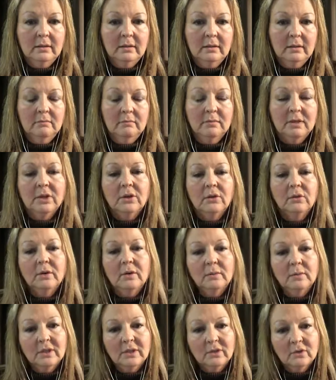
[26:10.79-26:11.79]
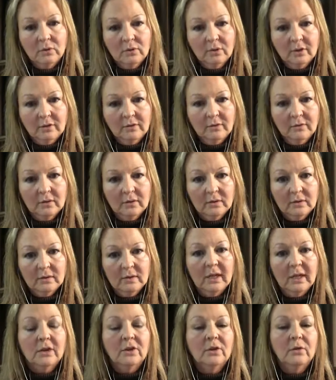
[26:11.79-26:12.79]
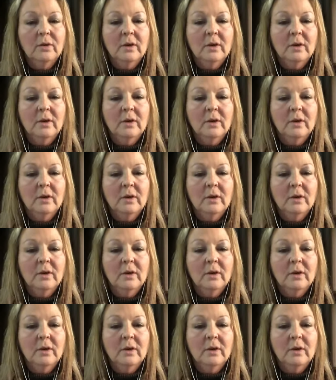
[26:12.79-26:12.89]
but you are resourceful and you are